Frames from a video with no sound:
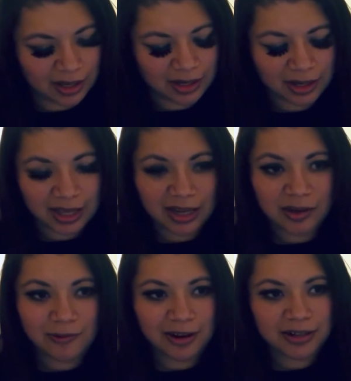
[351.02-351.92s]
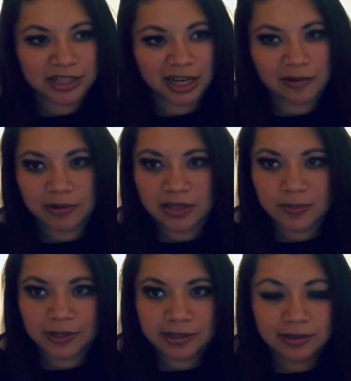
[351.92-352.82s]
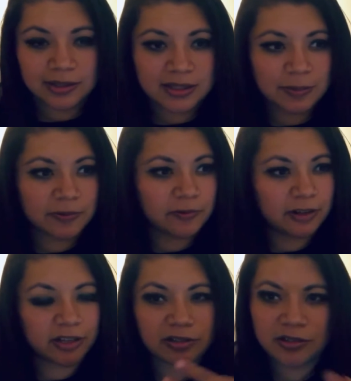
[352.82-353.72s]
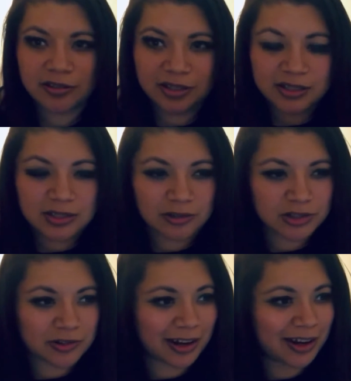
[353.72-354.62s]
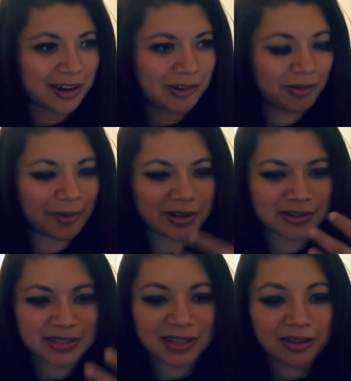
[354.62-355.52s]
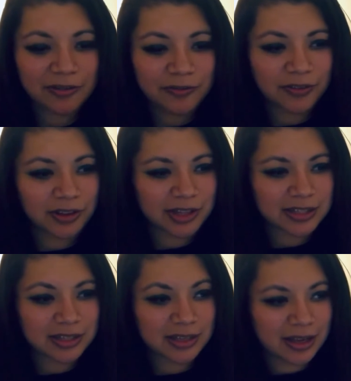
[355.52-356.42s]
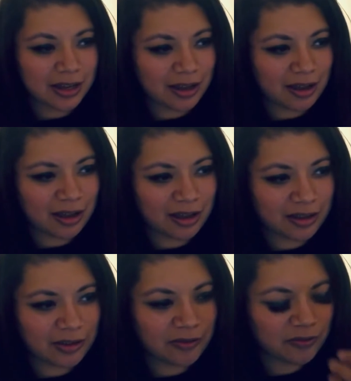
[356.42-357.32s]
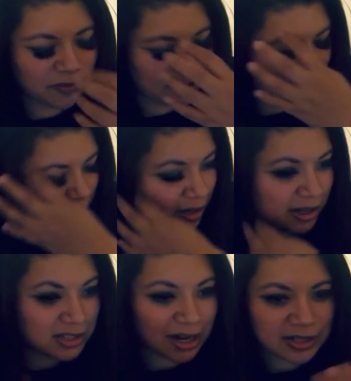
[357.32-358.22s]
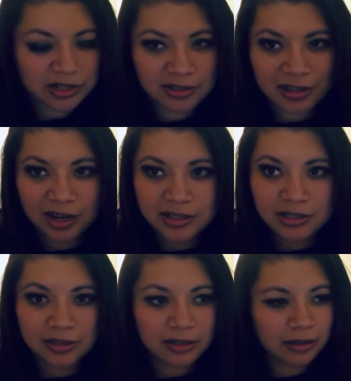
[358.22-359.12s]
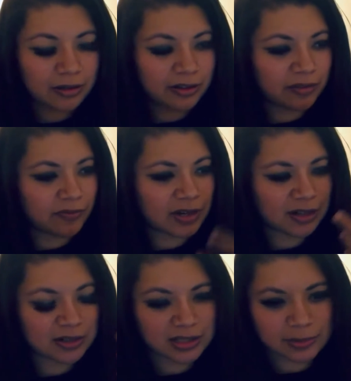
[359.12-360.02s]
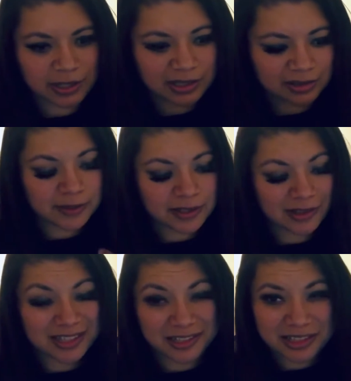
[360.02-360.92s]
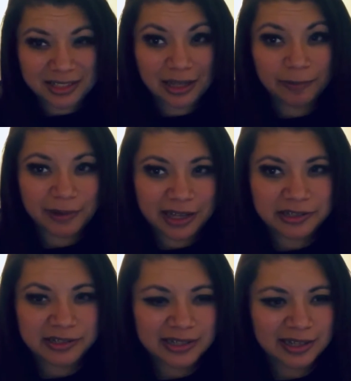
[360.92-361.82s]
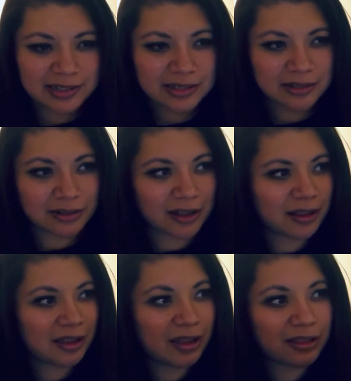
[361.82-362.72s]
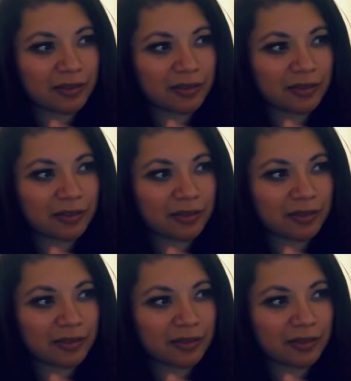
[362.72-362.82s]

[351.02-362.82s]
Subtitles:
again, you wanna check with a specialist before you do this. Don't try it at home on yourself unless you've talked to your doctor or you've talked to a specialist. So these are just a couple exercises. They're not the